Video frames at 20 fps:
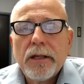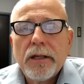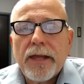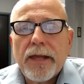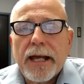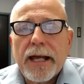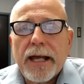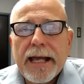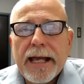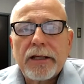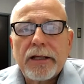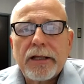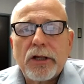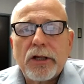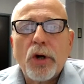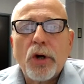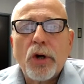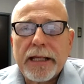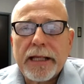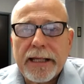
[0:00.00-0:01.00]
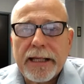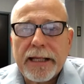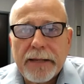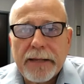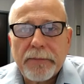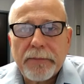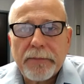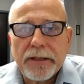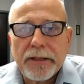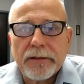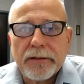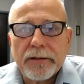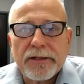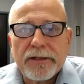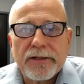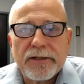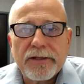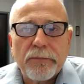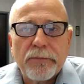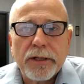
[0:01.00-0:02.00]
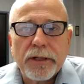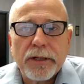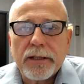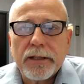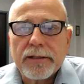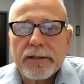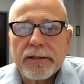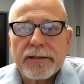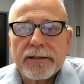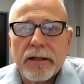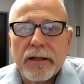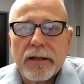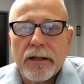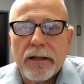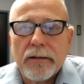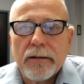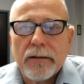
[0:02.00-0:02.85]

that had coating capabilities of putting this